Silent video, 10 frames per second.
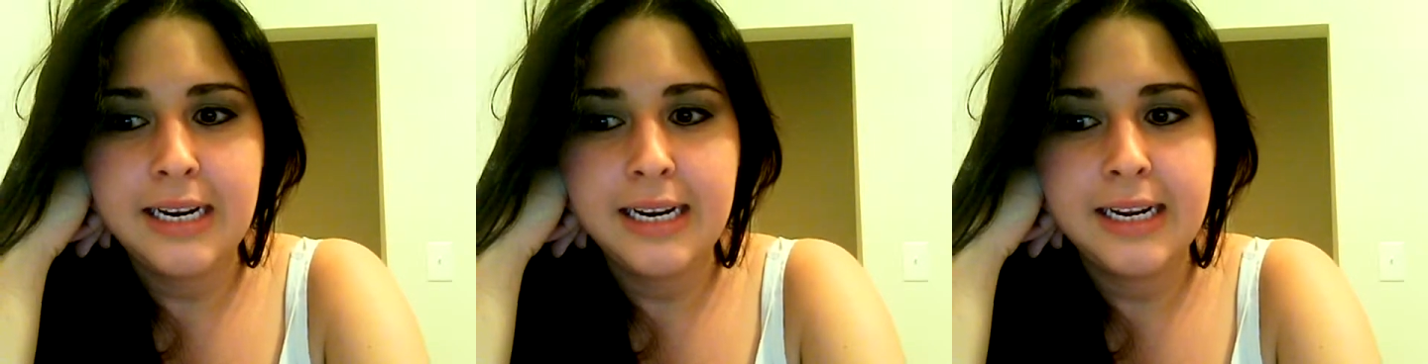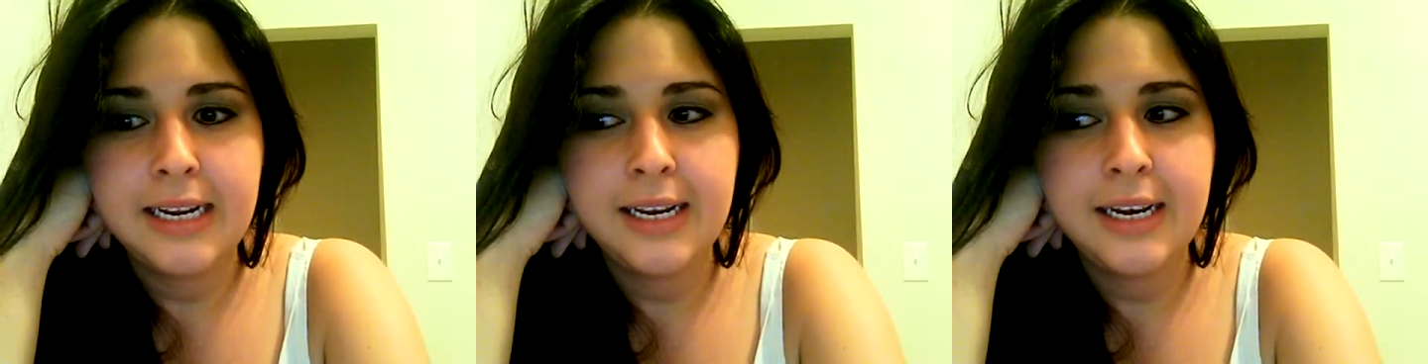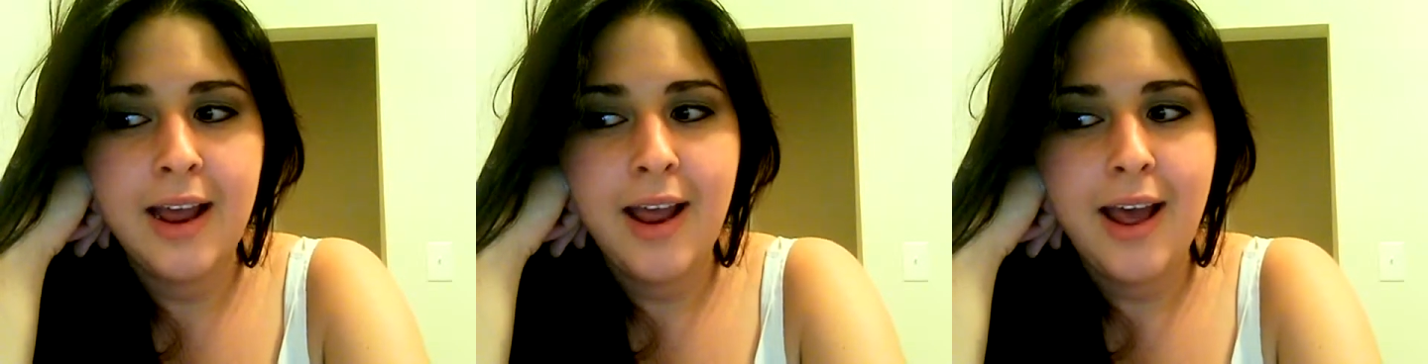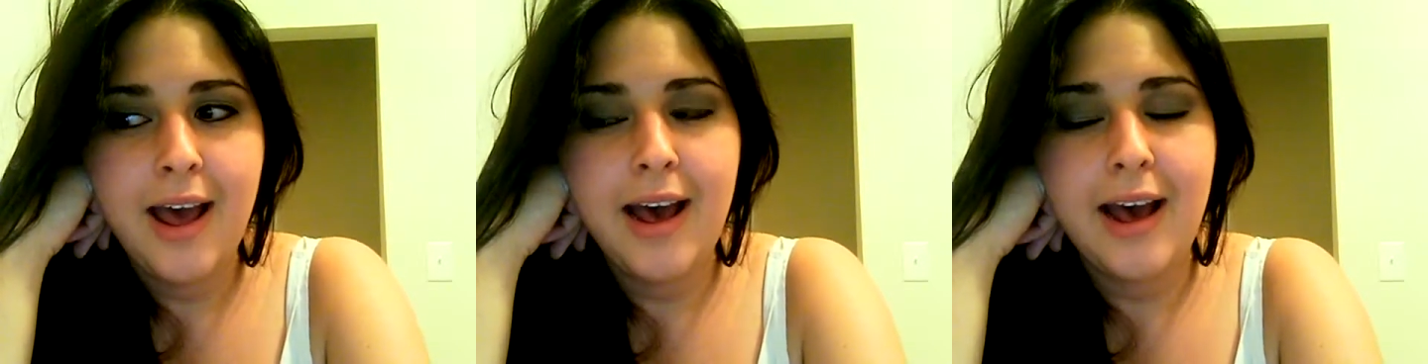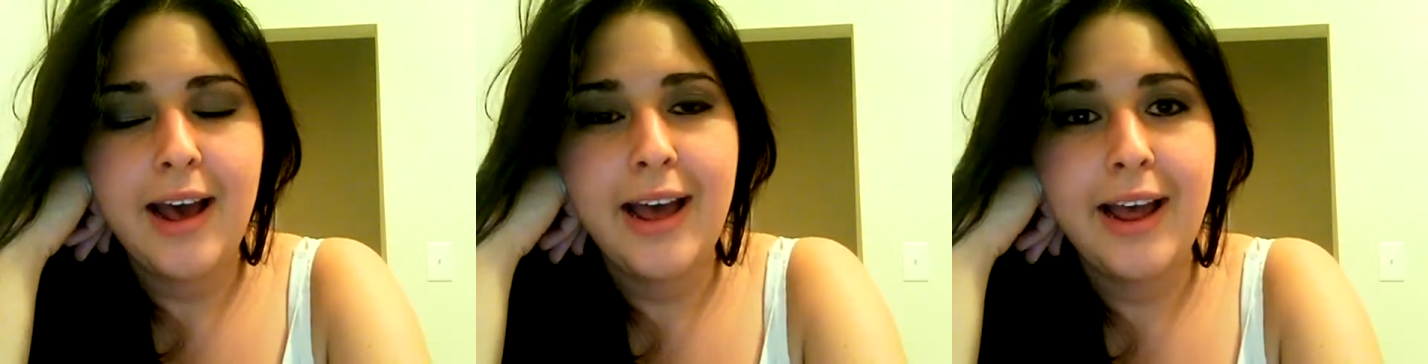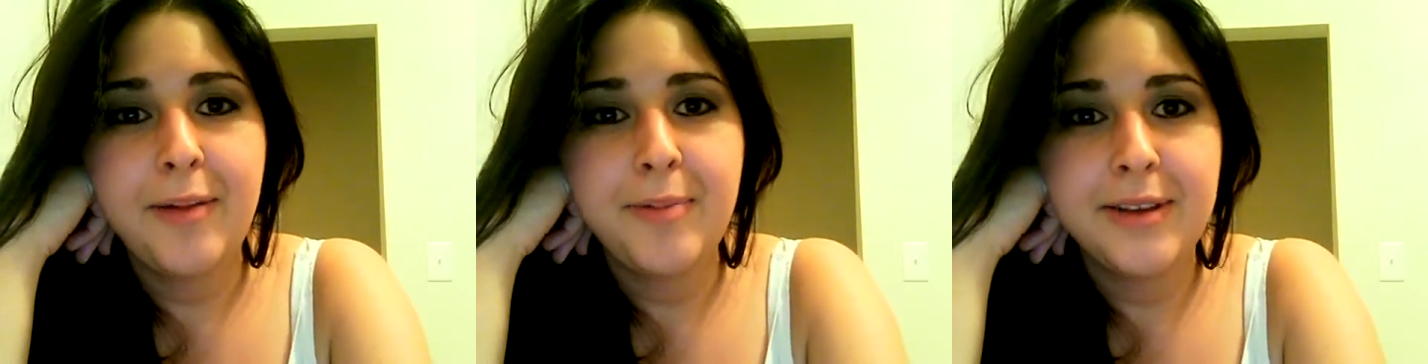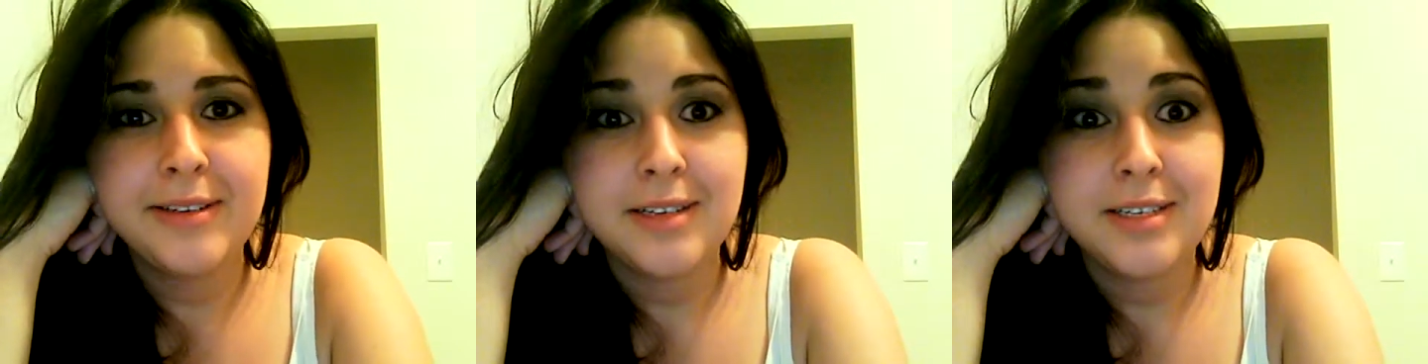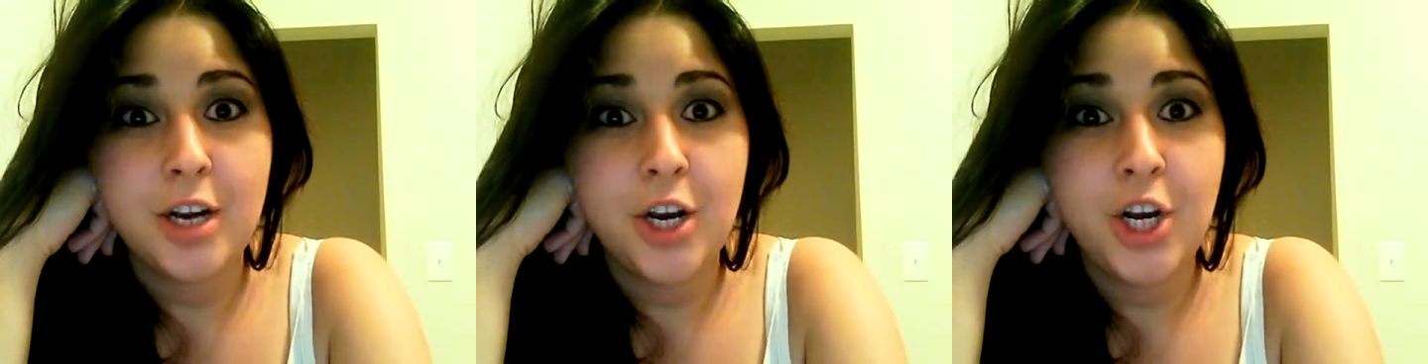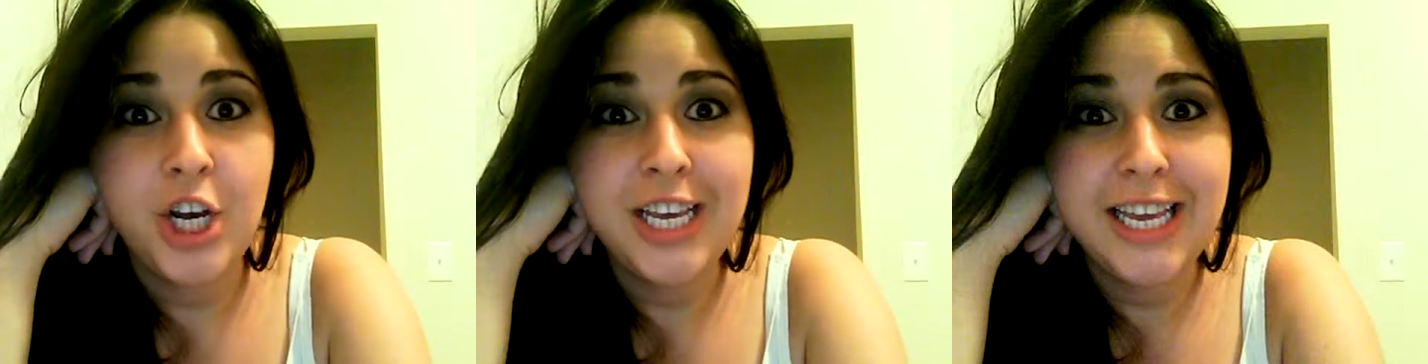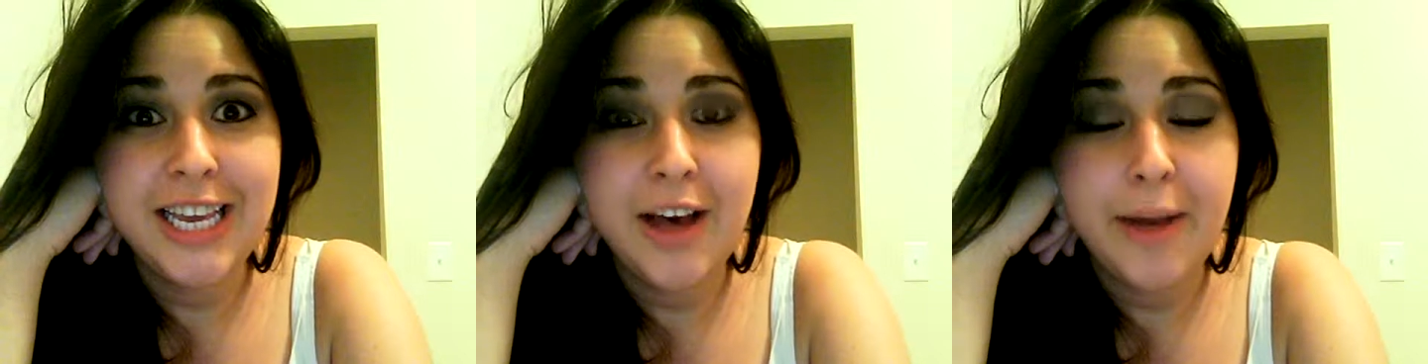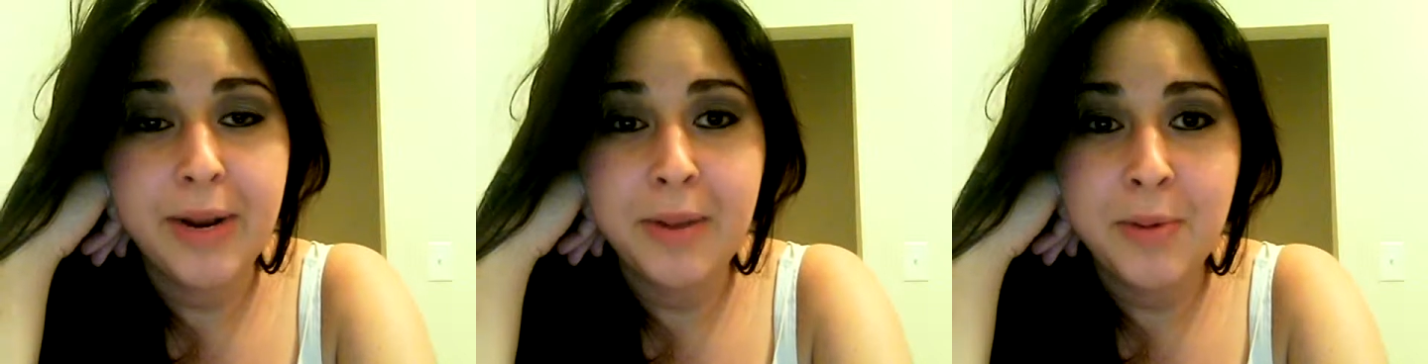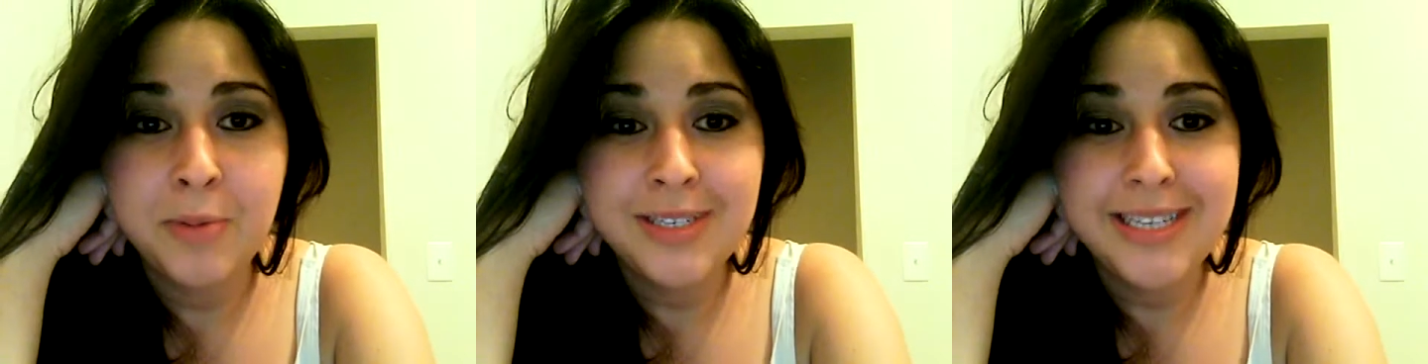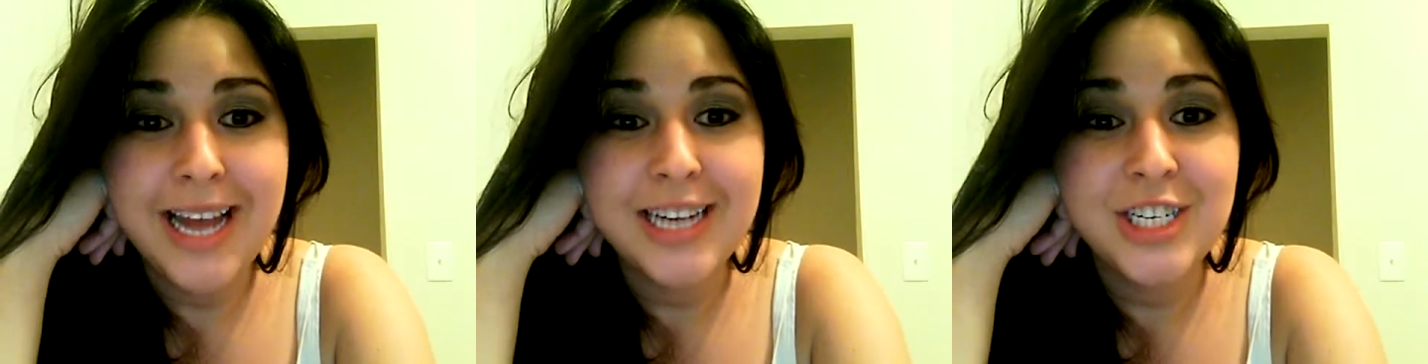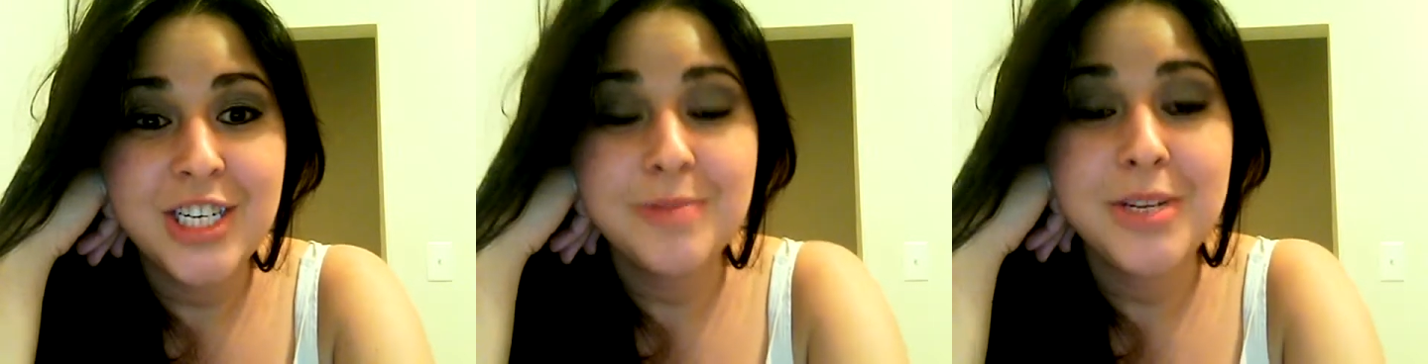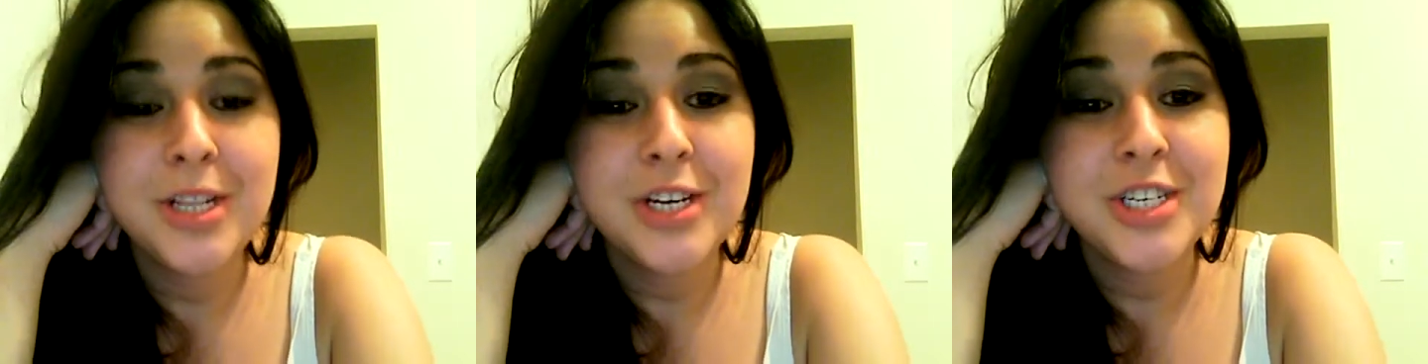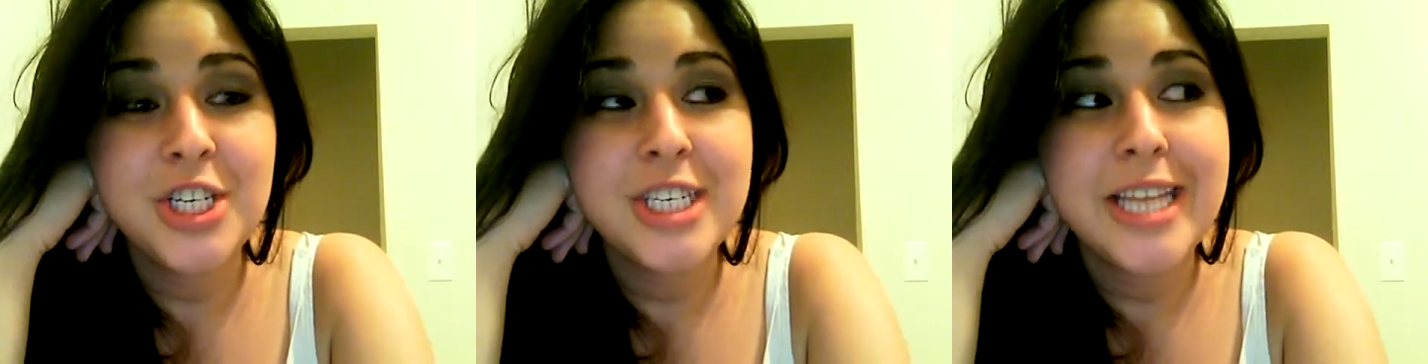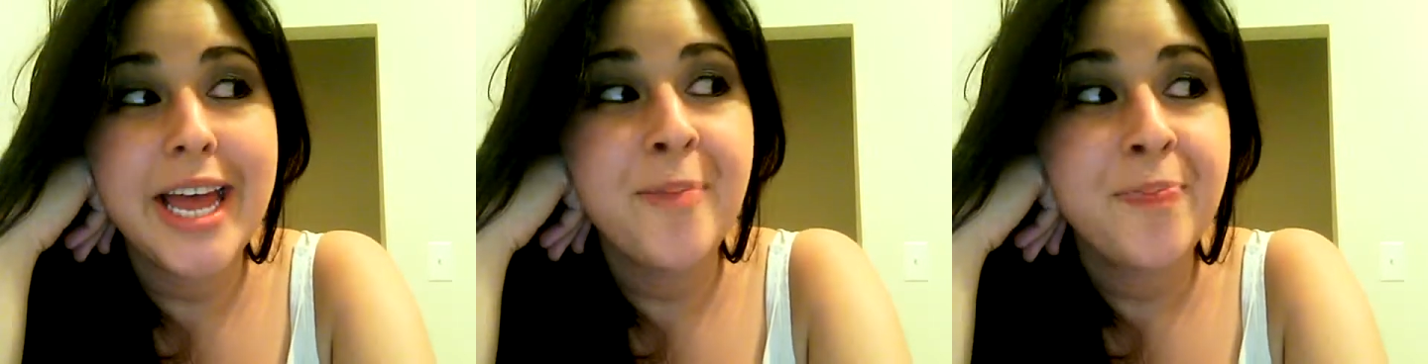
And then I basically start cooking up, and I'm almost done. And she comes and look, and she's like,